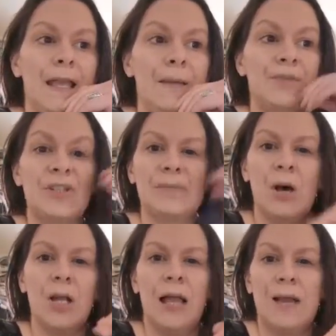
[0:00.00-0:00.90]

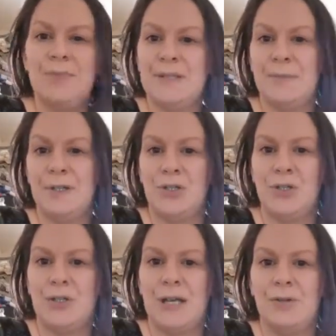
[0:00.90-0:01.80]
Small libraries have been
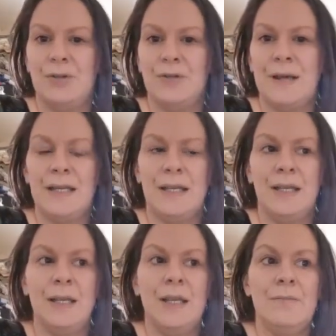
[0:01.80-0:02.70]
shut down already,
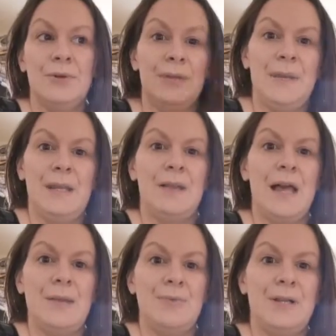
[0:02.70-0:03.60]
but the bigger
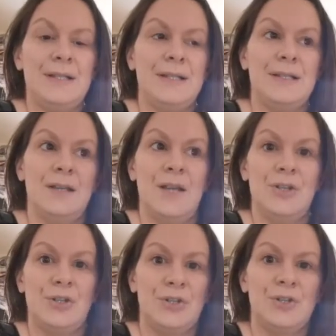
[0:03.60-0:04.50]
libraries are
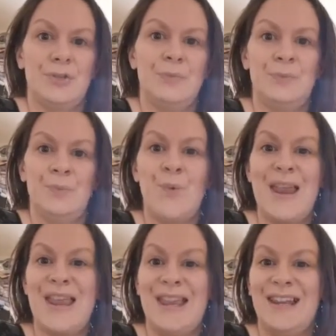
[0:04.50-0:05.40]
just
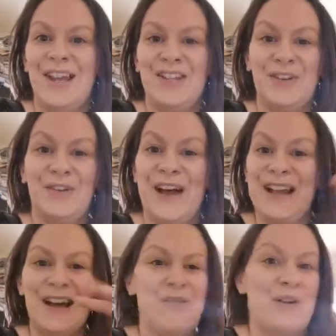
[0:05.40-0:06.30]
waiting to
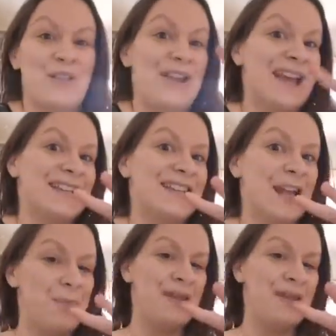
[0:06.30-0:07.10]
find out what the next step